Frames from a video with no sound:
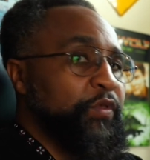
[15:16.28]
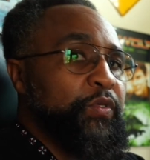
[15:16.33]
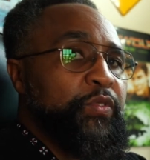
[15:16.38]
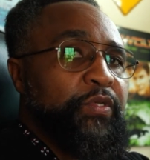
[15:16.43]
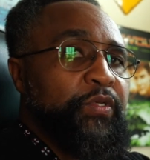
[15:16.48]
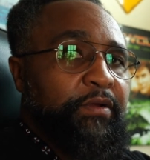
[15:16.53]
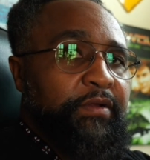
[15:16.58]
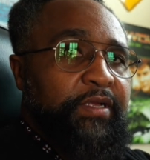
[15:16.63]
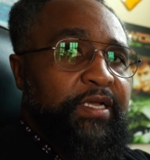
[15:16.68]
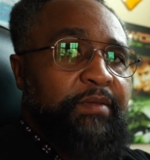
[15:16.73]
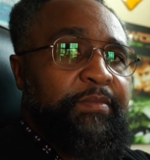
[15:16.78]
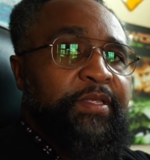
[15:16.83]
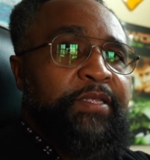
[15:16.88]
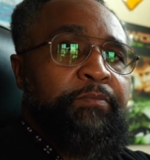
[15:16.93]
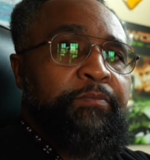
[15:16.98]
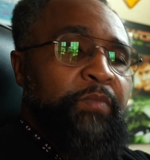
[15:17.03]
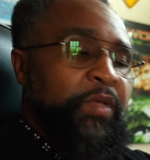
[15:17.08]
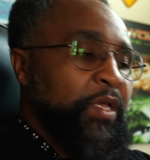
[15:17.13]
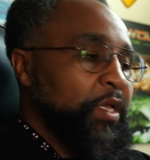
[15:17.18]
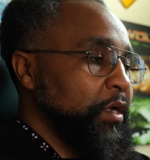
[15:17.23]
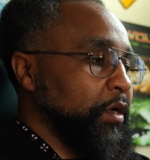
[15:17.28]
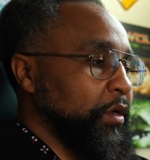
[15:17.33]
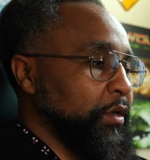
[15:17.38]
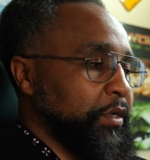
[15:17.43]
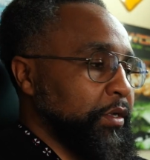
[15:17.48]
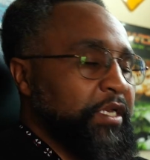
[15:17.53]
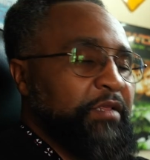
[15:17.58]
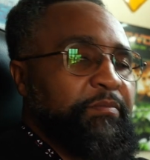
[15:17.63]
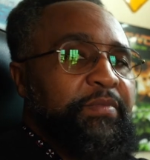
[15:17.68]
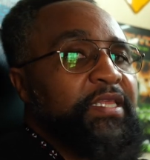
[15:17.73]
are coming are
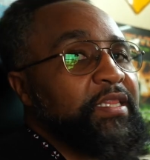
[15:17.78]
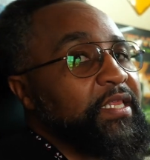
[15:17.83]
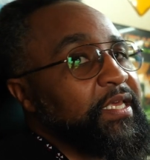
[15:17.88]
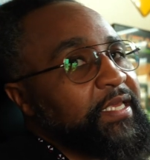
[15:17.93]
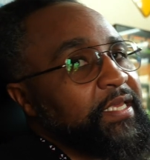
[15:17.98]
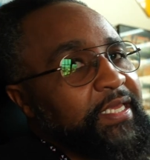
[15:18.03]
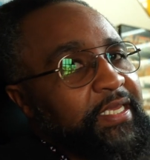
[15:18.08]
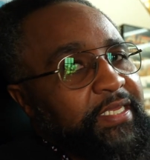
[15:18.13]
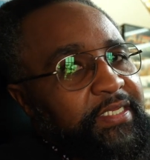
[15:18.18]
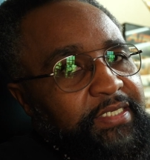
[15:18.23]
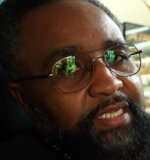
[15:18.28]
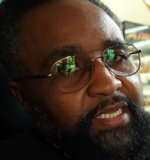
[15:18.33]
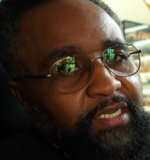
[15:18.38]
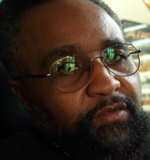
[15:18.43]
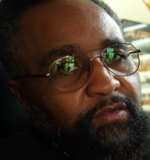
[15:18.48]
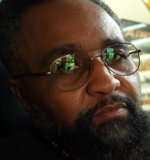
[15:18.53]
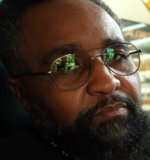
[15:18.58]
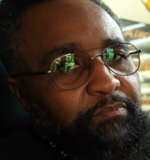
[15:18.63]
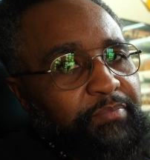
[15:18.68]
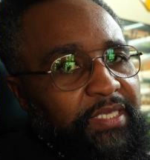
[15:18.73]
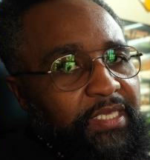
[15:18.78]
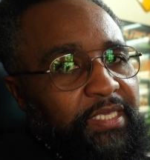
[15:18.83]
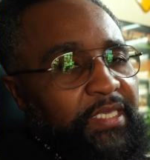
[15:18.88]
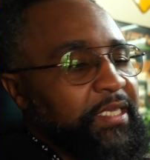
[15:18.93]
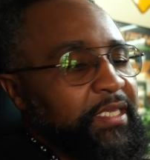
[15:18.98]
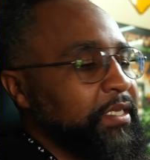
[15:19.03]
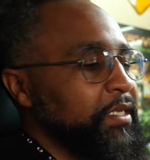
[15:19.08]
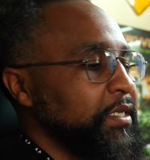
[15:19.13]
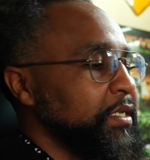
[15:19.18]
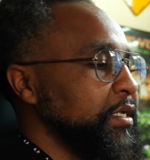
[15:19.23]
going to be the Indel
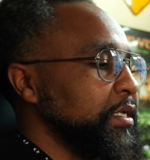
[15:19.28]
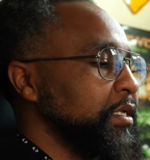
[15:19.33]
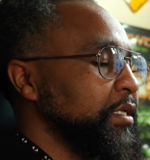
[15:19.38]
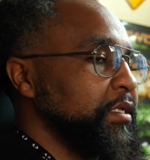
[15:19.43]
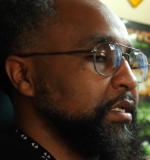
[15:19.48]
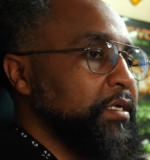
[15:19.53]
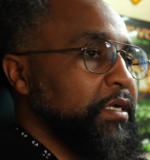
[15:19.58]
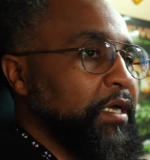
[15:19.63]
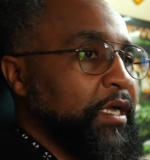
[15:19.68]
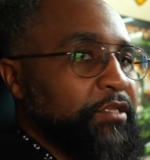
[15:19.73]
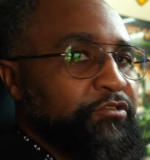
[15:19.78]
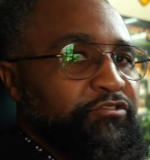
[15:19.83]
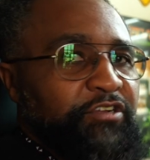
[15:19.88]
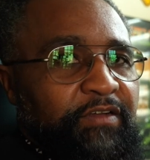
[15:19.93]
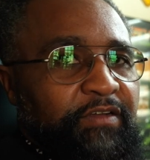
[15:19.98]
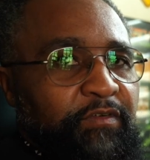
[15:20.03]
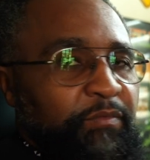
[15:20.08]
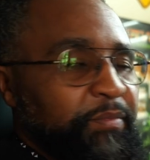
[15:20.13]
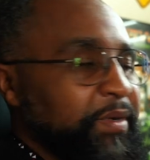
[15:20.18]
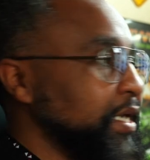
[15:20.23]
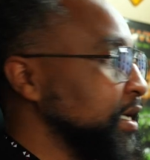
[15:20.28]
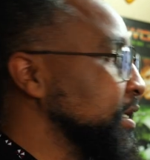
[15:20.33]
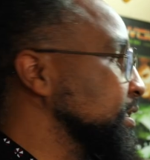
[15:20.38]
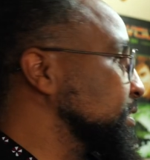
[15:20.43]
B travel box,